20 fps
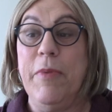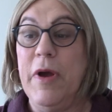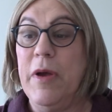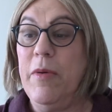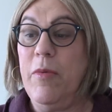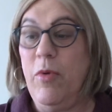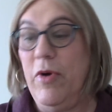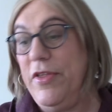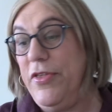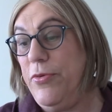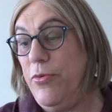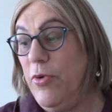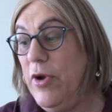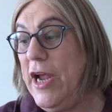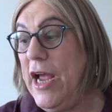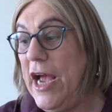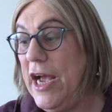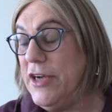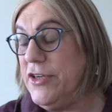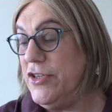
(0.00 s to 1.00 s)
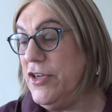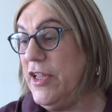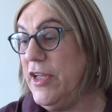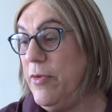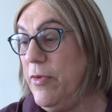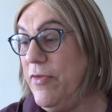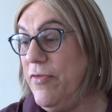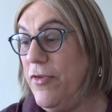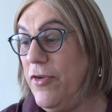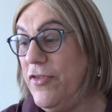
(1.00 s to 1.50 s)
I, well, three actually.
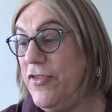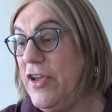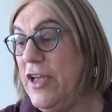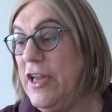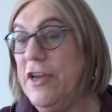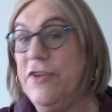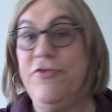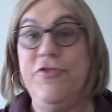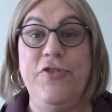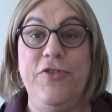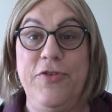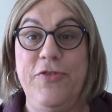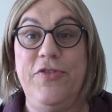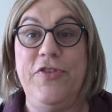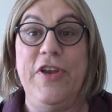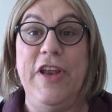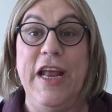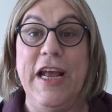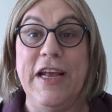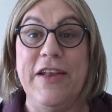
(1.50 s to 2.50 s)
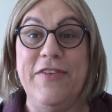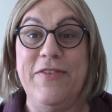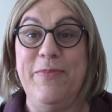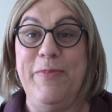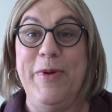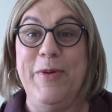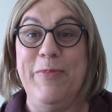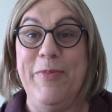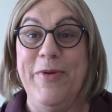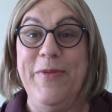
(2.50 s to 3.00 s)
We first get introduced to Negan's
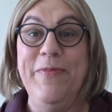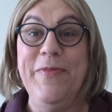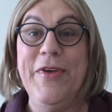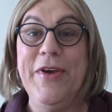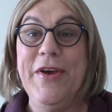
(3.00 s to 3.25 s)
people.